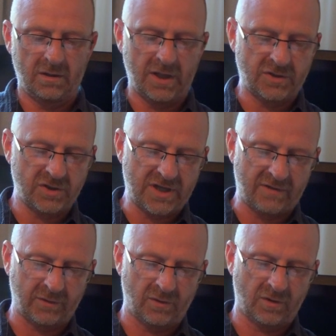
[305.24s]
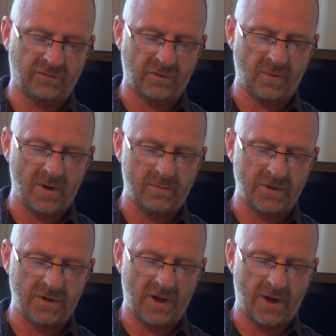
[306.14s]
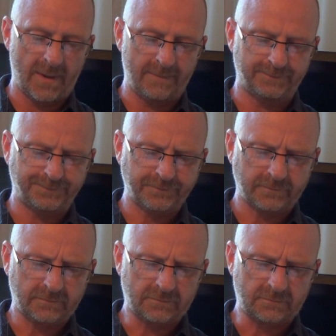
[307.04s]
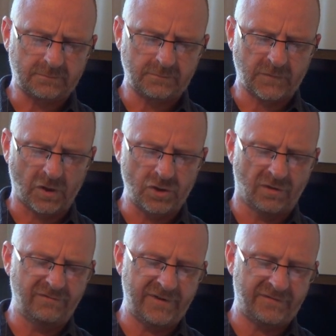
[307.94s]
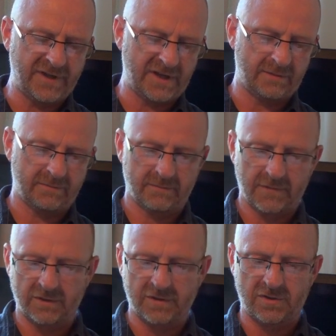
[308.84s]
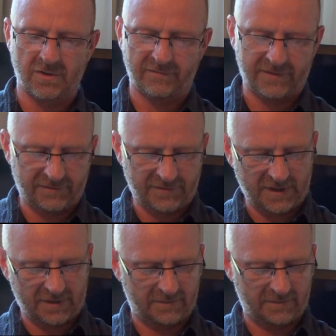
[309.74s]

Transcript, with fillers: let's just have a look for a moment. Um, John 15. Go to John 15.